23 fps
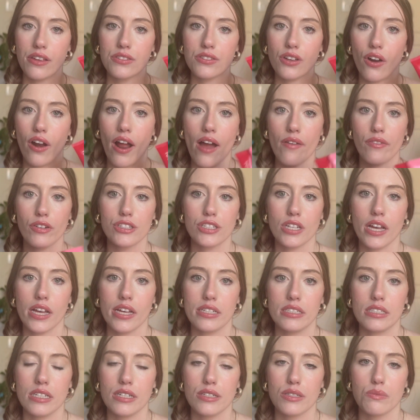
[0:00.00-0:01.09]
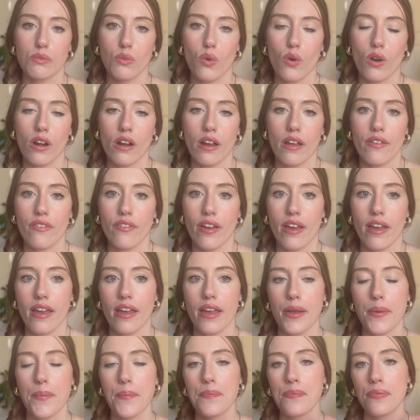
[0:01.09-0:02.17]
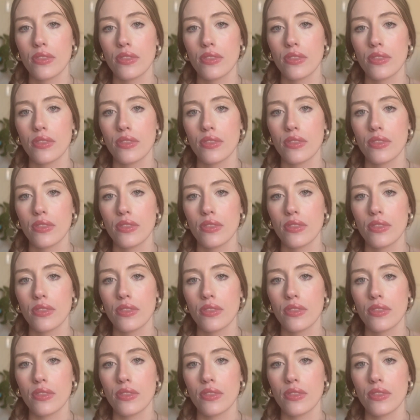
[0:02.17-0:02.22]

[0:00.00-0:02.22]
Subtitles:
are advertised as more of a